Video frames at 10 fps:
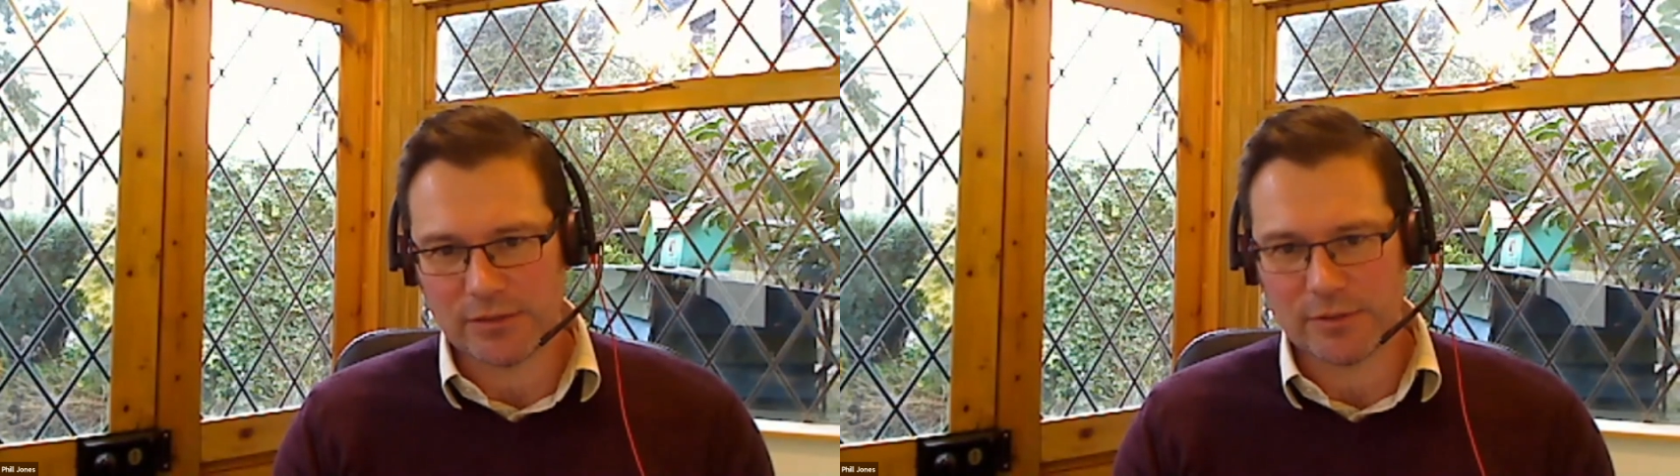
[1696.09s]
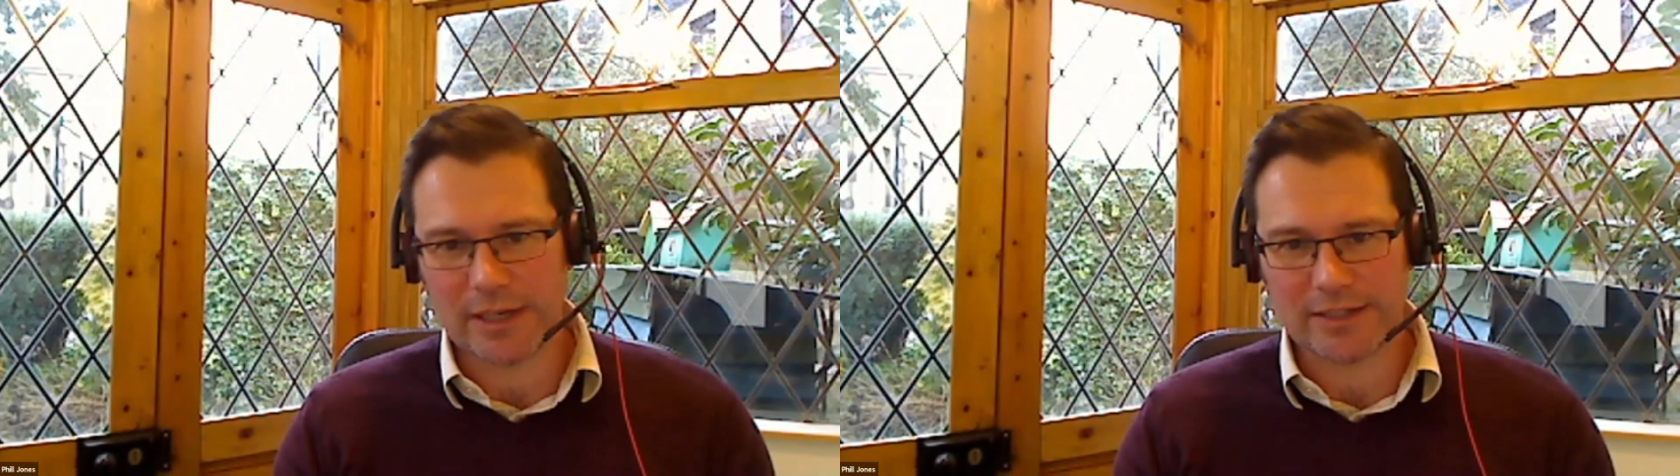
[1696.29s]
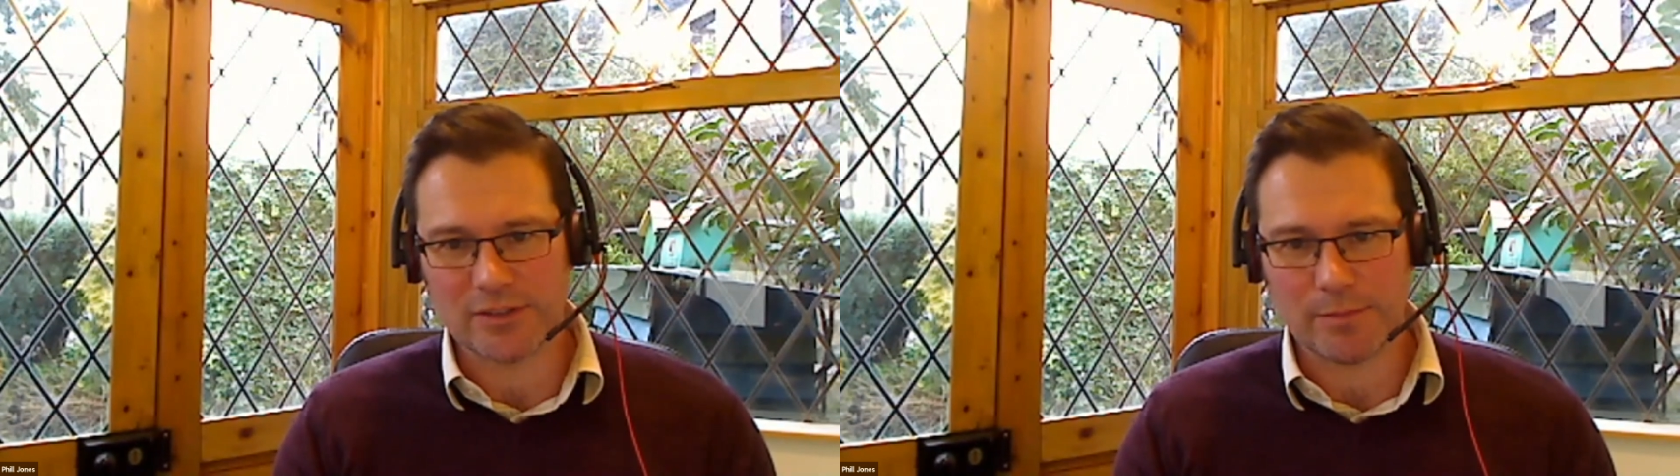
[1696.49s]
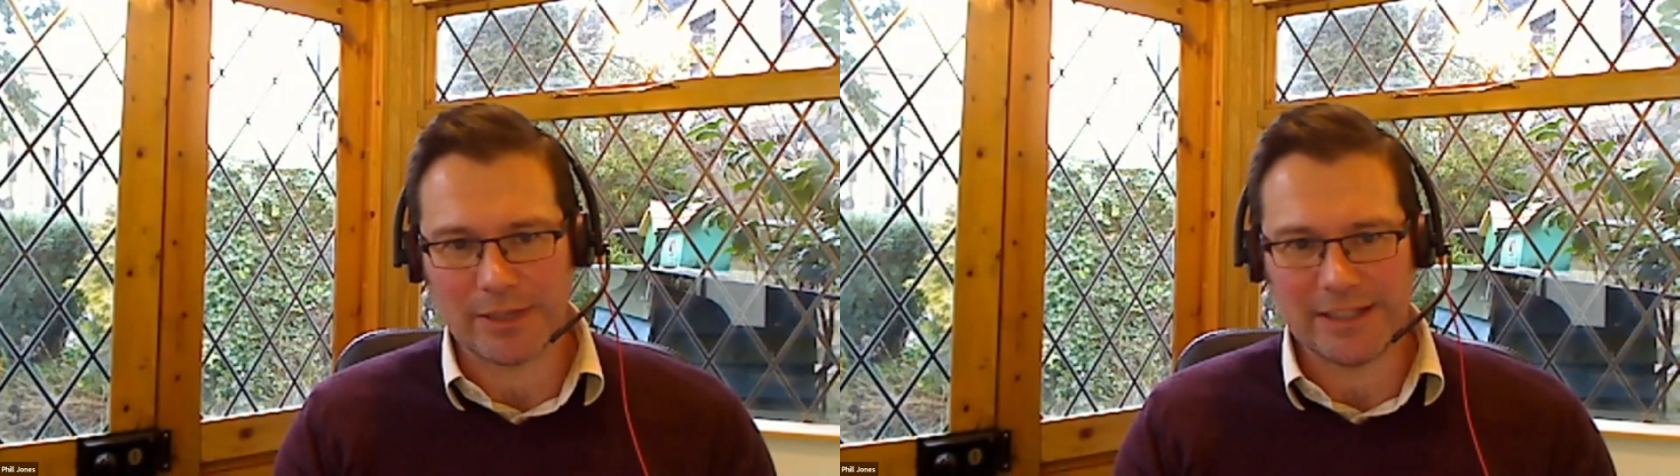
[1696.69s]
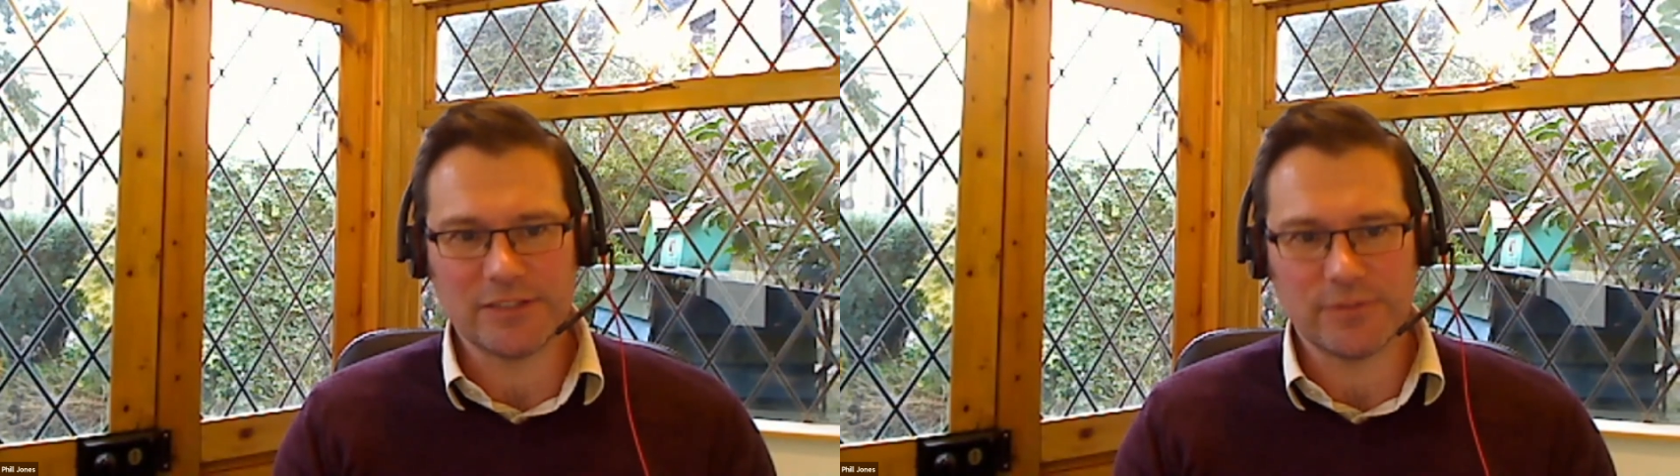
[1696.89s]
to act as a
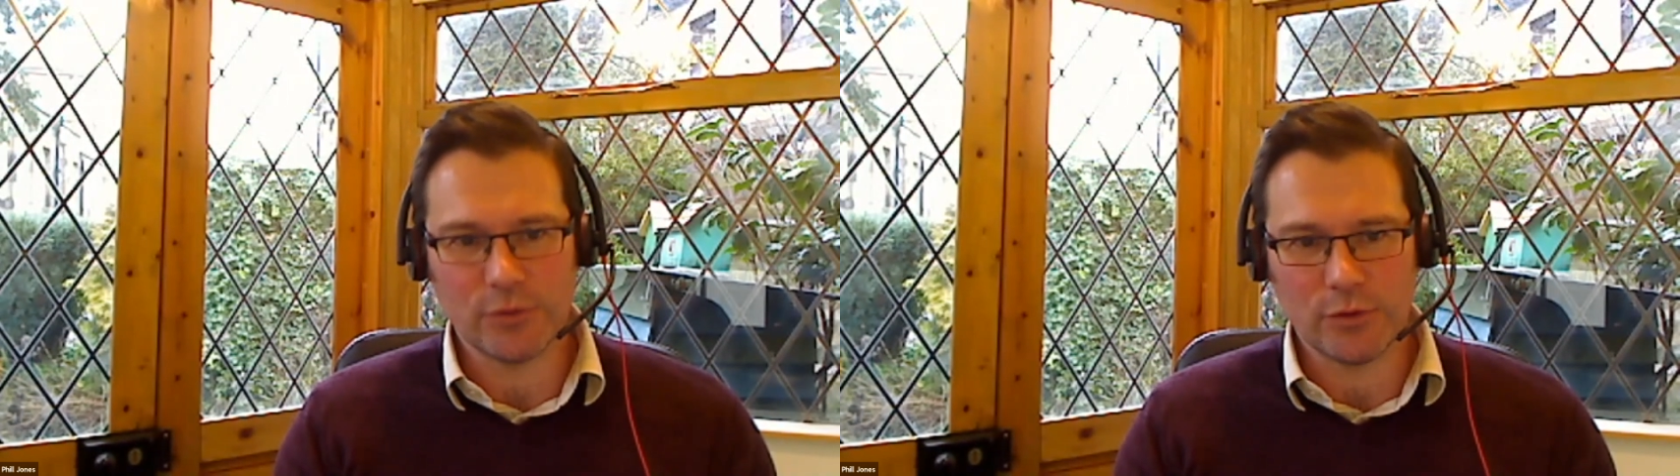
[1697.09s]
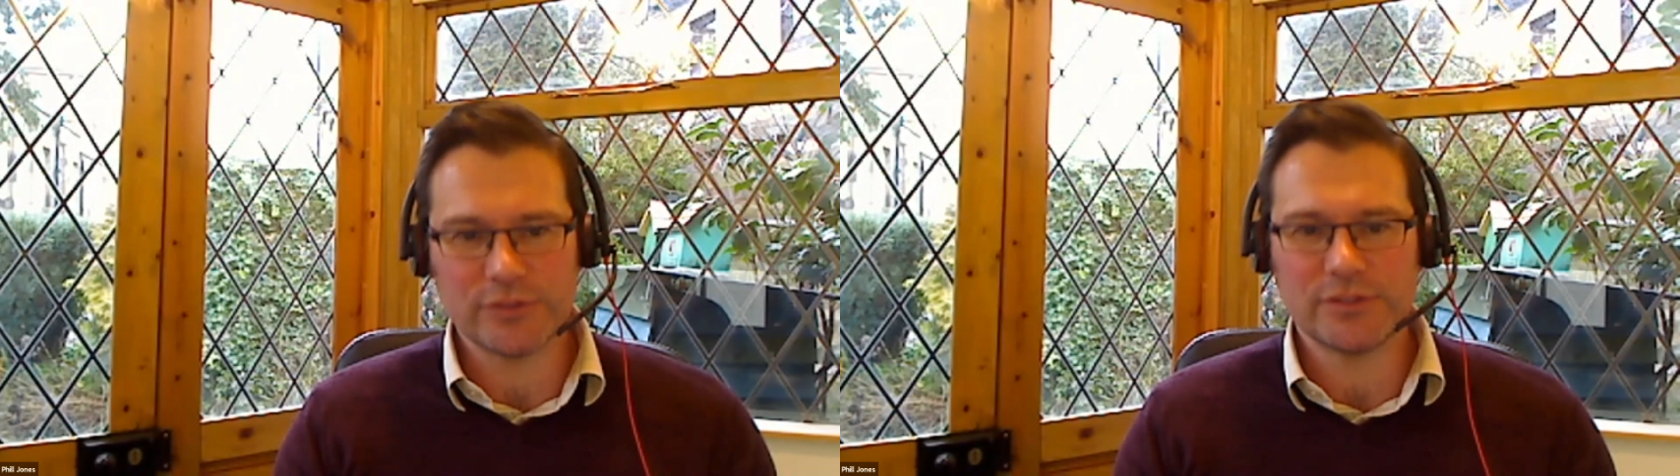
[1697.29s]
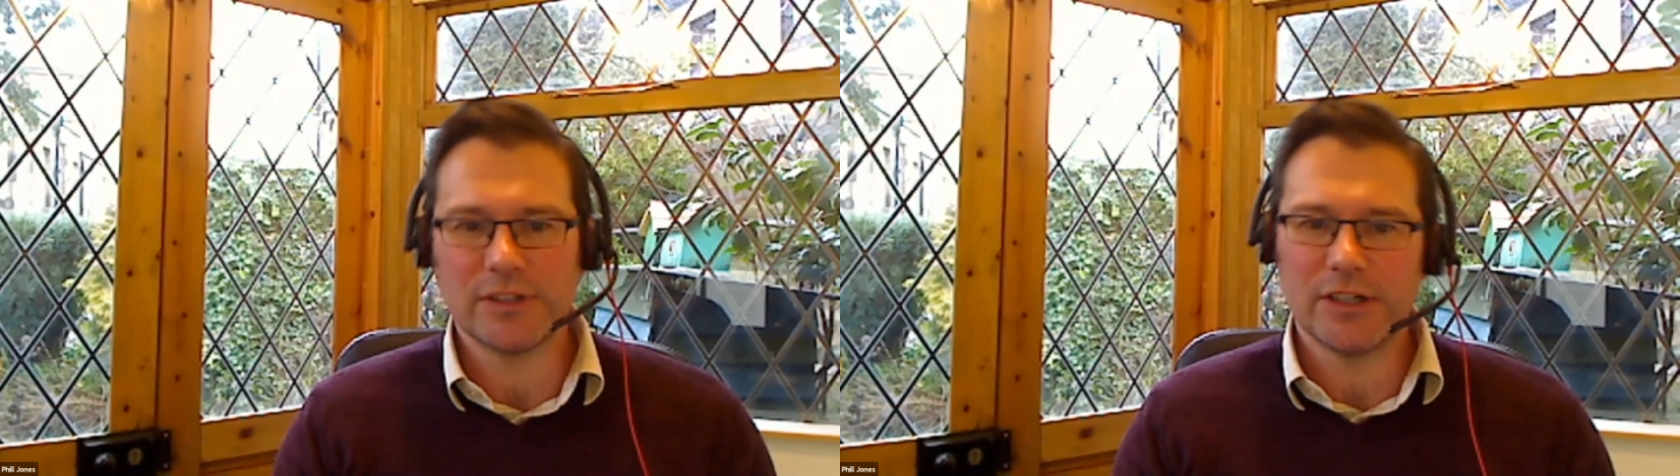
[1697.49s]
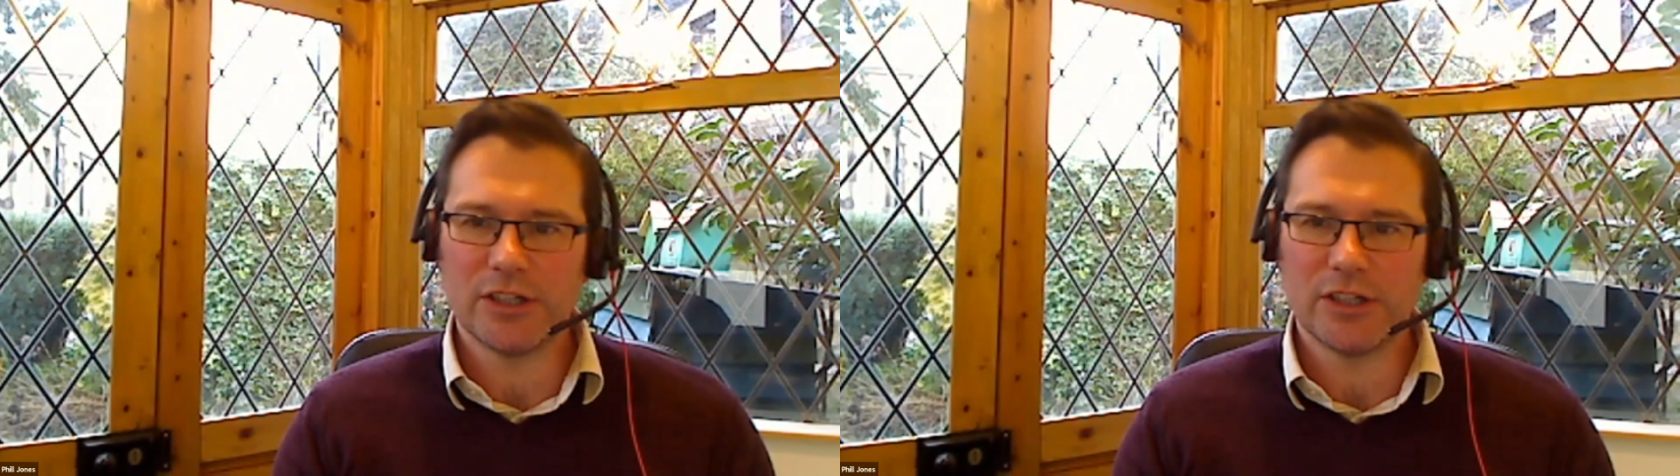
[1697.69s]
police force